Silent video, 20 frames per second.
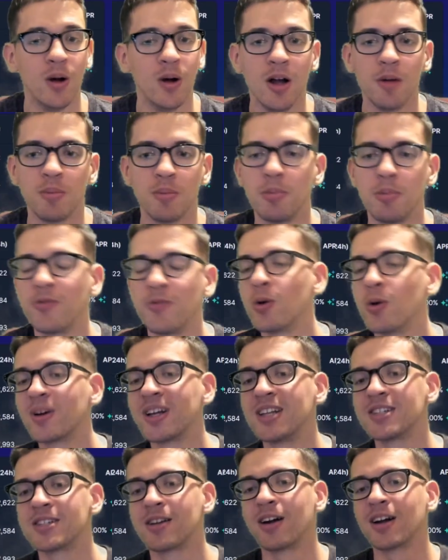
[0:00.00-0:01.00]
But before we get
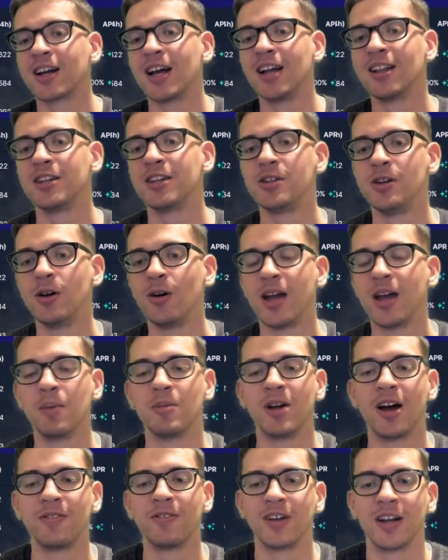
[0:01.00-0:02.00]
started, gotta let you know, hey, I'm
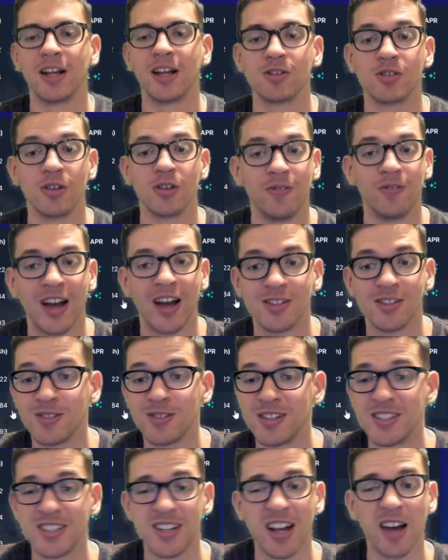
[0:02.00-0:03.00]
not a financial advisor. This
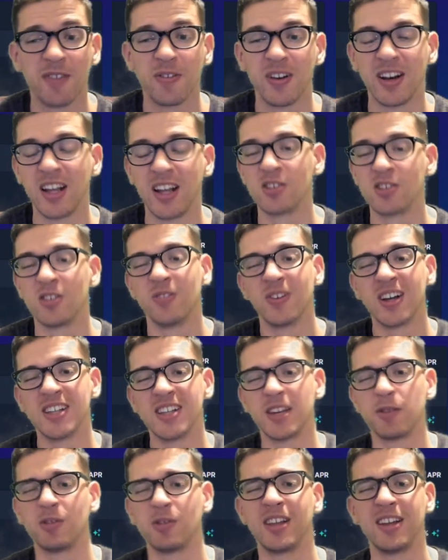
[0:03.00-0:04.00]
is not financial advice.
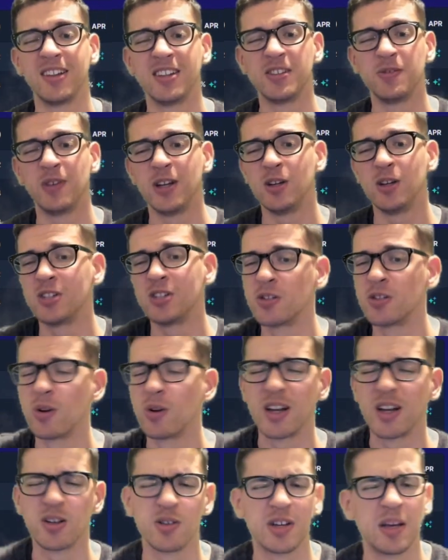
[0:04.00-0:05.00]
Everything in this video is just for
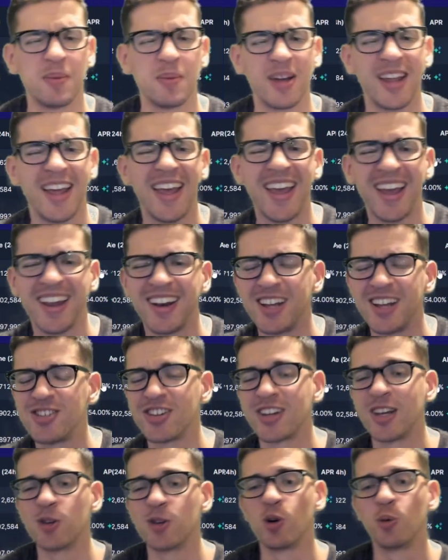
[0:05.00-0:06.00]
entertainment and
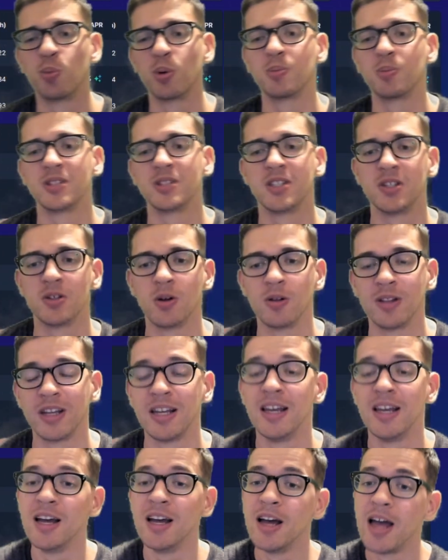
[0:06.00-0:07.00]
educational purposes only.
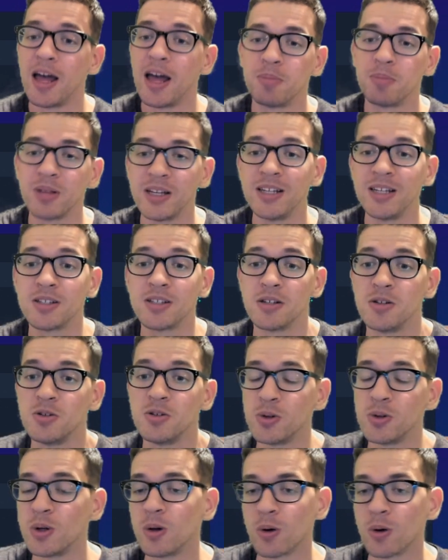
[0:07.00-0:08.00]
And please do
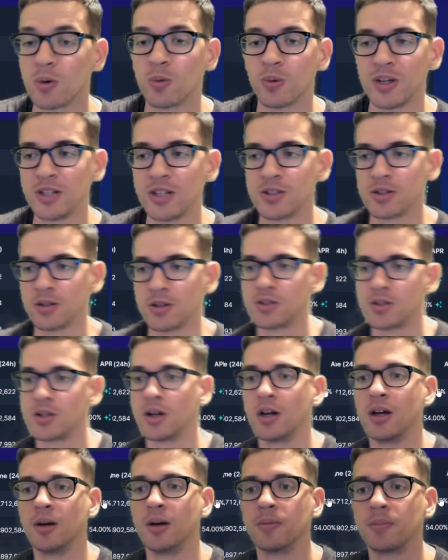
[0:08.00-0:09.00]
your own research.
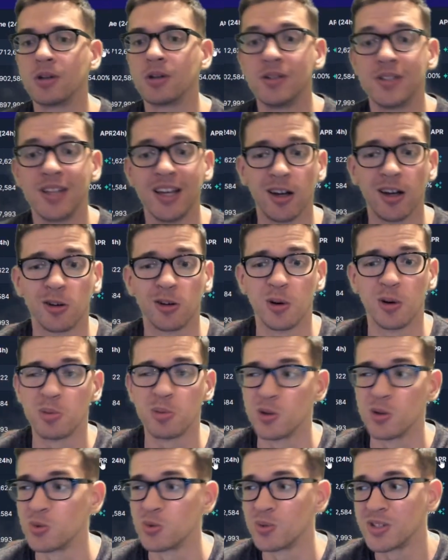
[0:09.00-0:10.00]
Because yeah, crypto
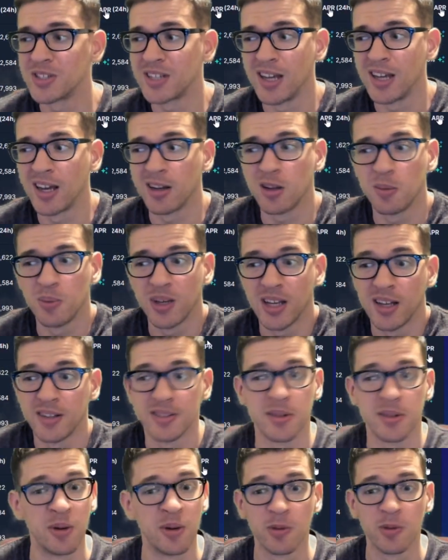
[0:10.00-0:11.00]
is risky. I could be getting
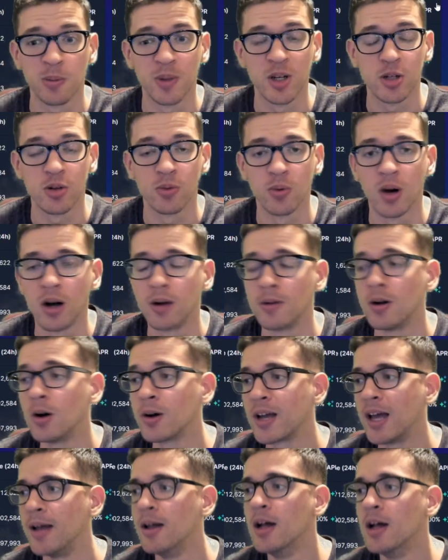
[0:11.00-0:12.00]
some information wrong.
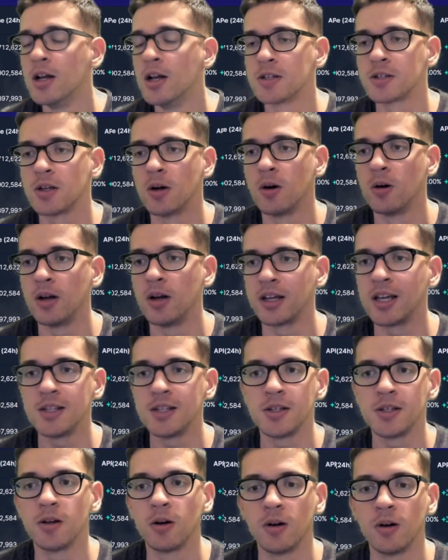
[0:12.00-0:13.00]
Okay, so in case you
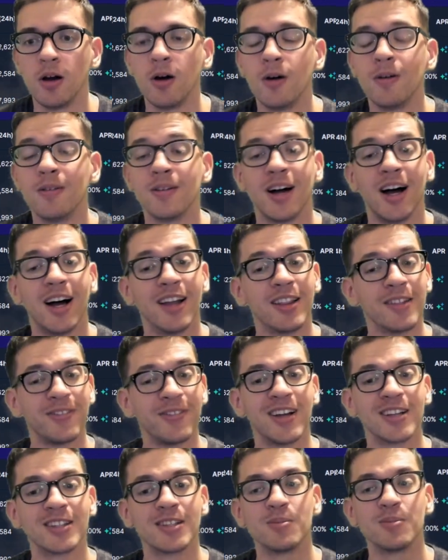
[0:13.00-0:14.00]
don't know, on the
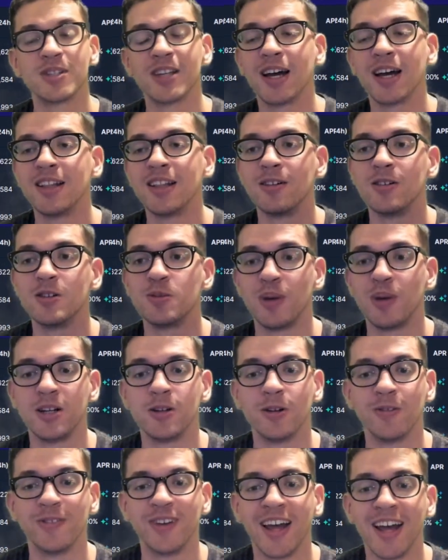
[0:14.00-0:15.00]
Phantom side, there's
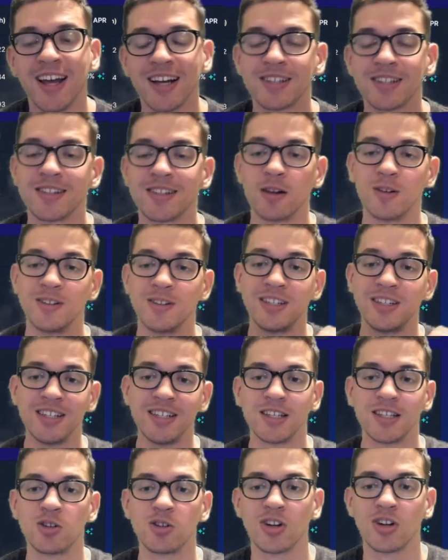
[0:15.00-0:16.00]
Beethoven X. They're a
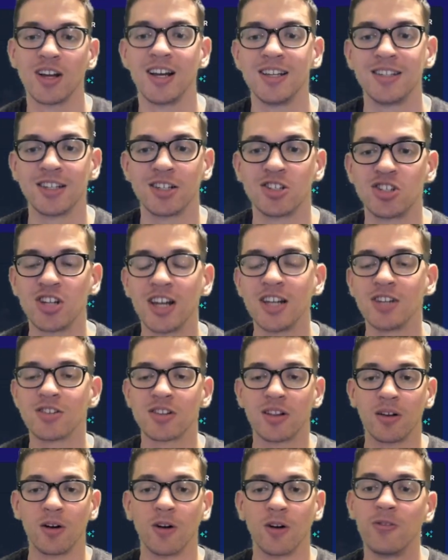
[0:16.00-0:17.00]
decentralized exchange.
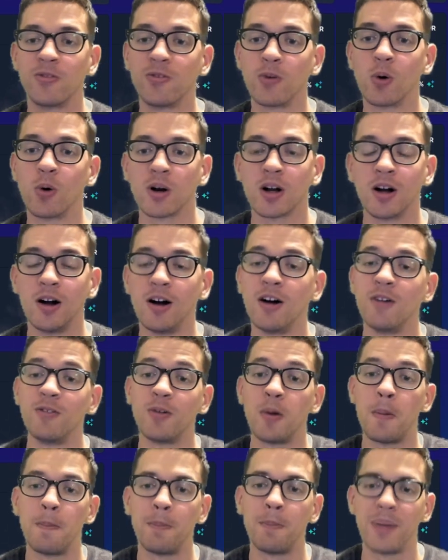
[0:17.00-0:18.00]
They're a fork of
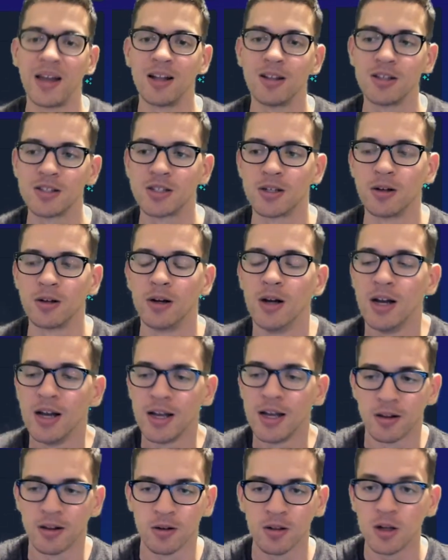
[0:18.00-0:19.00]
Balancer.
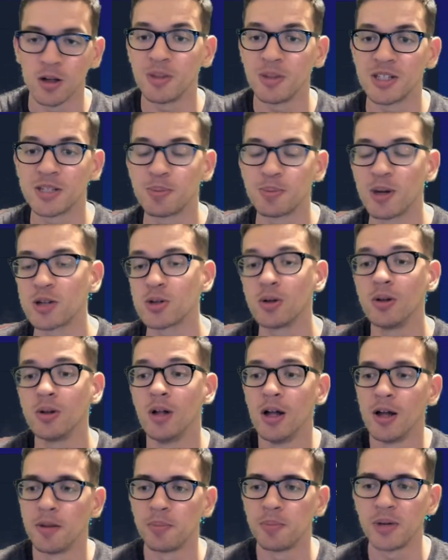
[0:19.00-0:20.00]
They're a little bit special
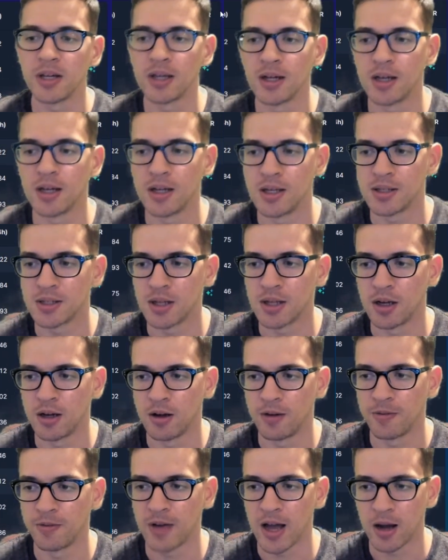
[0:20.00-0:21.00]
because
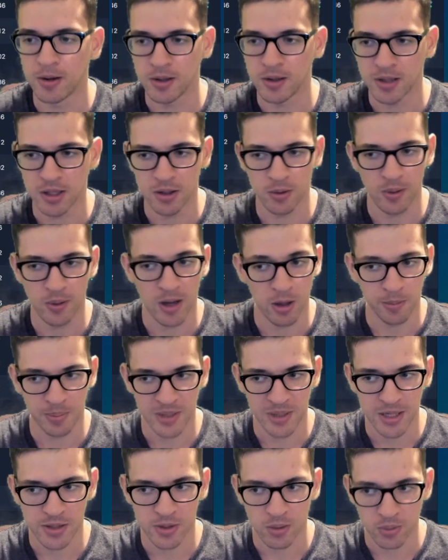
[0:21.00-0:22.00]
of how you can do LP
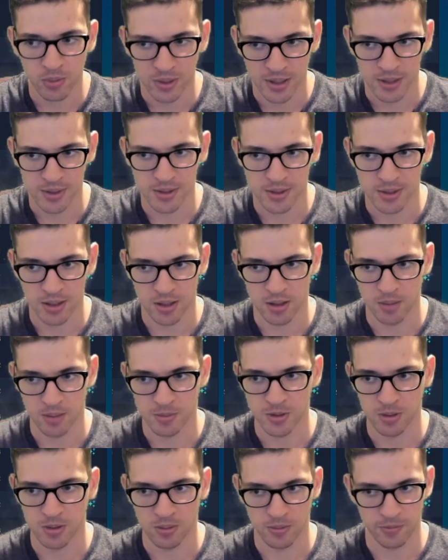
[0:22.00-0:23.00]
tokens.
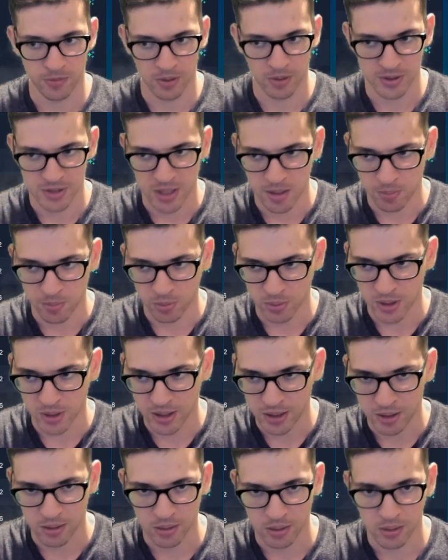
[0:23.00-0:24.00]
So for example, right
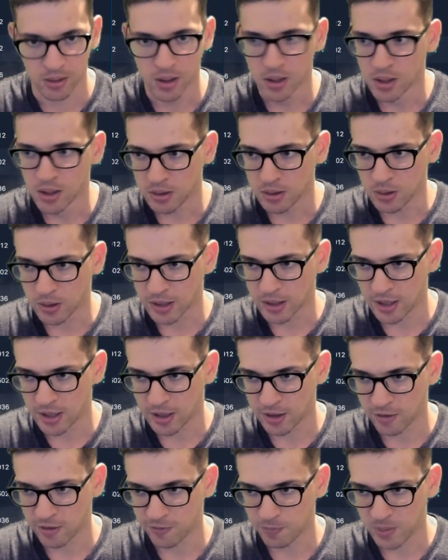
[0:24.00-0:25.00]
here, you can
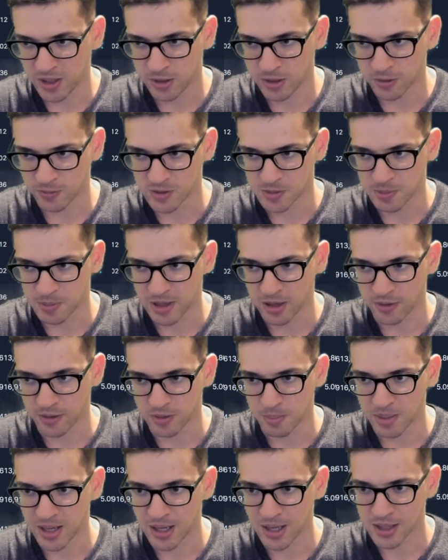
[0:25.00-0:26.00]
have Beethoven's Battle of the
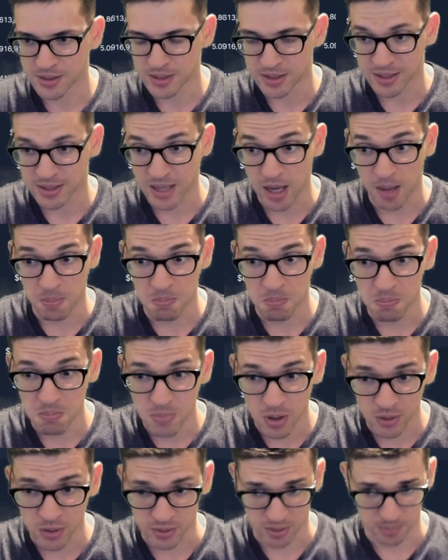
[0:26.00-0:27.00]
Bands. It's got
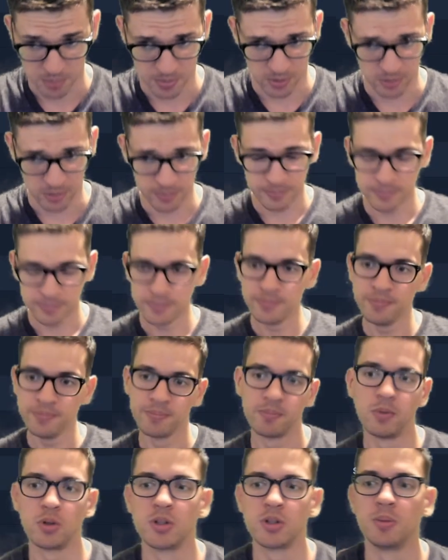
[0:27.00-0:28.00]
multiple
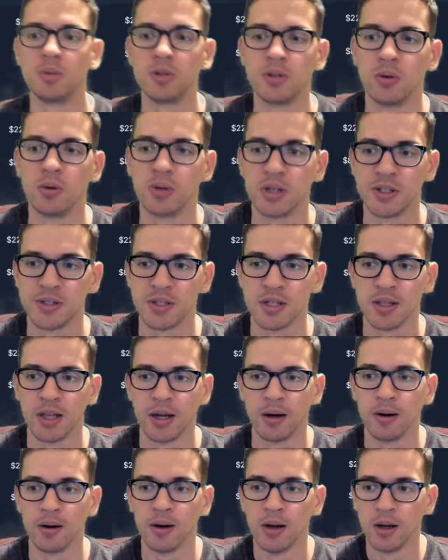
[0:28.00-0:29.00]
tokens in
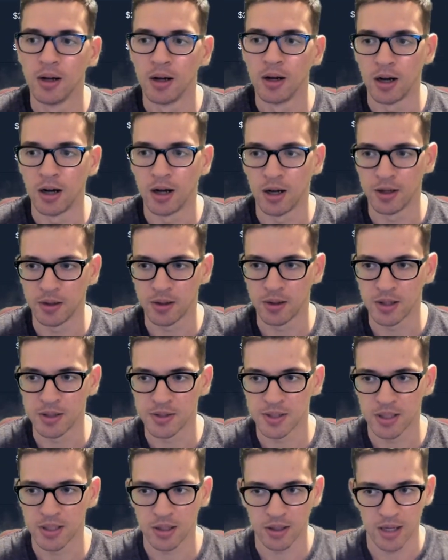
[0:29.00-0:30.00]
there. You can
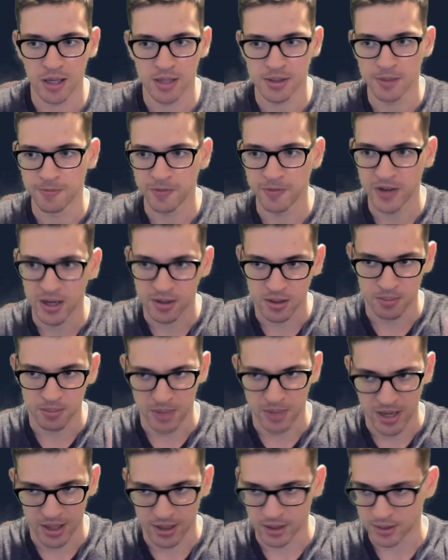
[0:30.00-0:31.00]
see you got some Phantom,
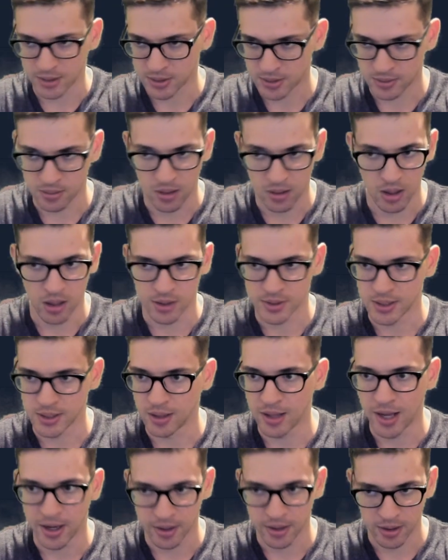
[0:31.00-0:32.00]
Maddox,
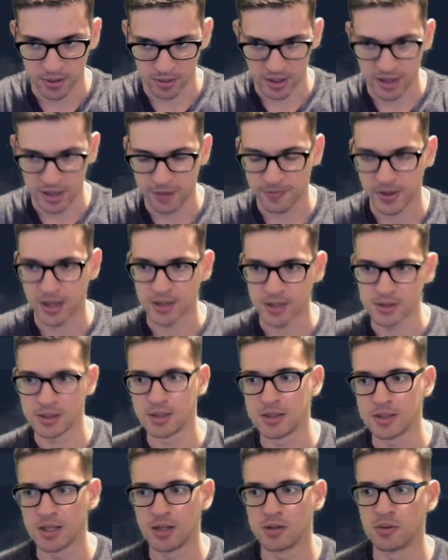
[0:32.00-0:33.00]
Solana, AVAX,
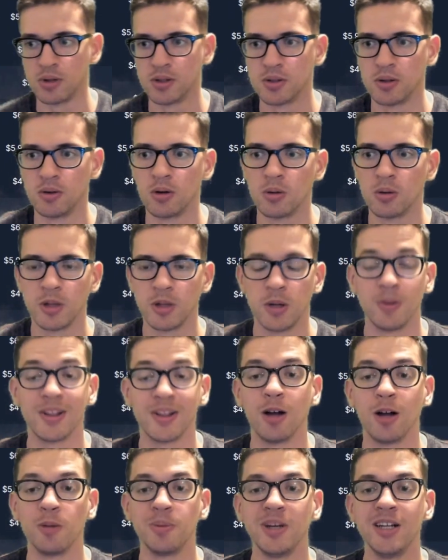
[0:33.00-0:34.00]
etc. So normally with
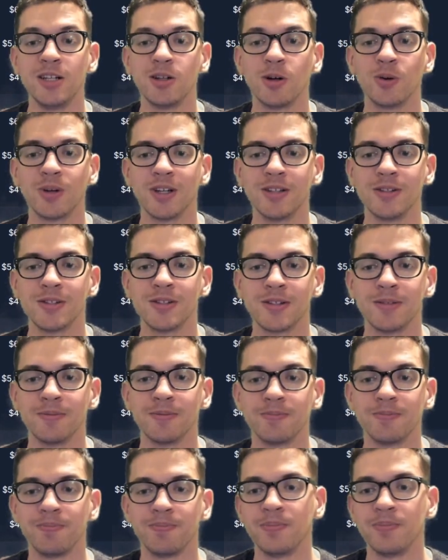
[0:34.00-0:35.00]
LP tokens,
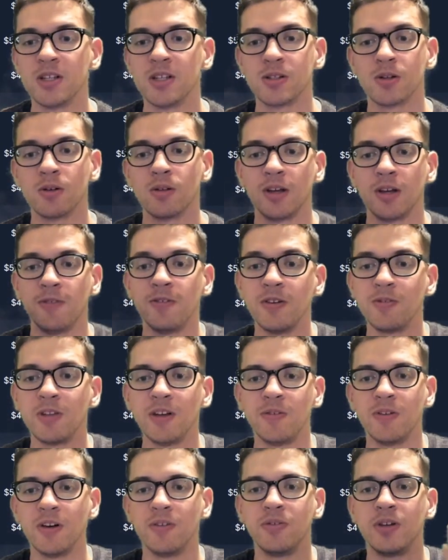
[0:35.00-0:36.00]
it's only
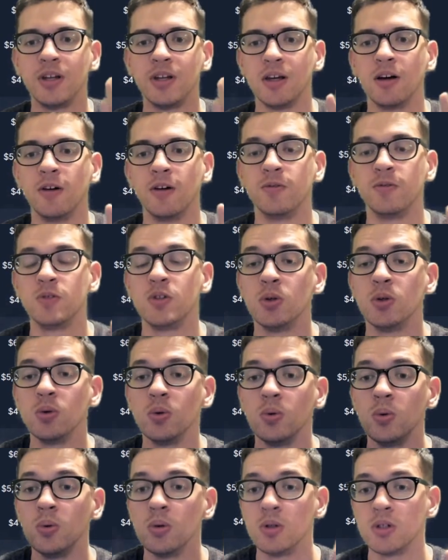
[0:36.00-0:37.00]
50-50 of
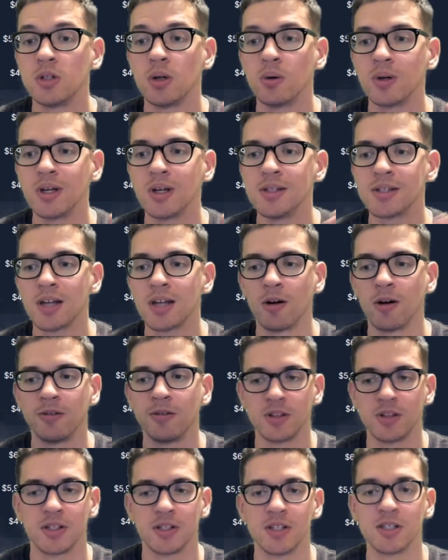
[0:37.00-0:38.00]
two tokens. However,
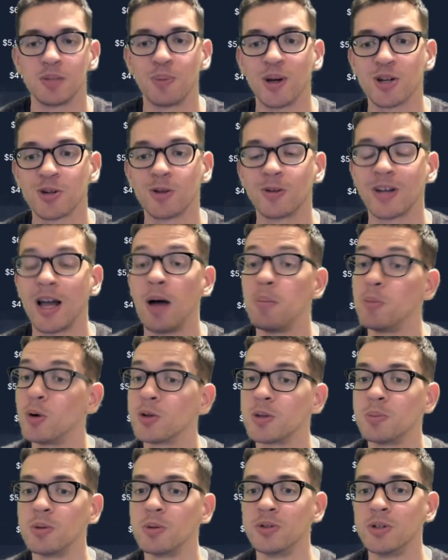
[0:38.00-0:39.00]
this is special, got
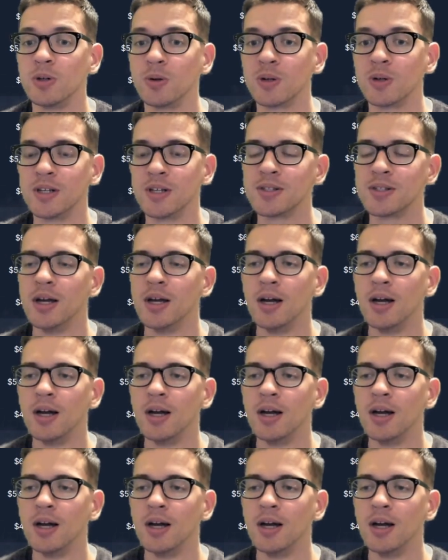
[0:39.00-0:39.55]
multiple tokens.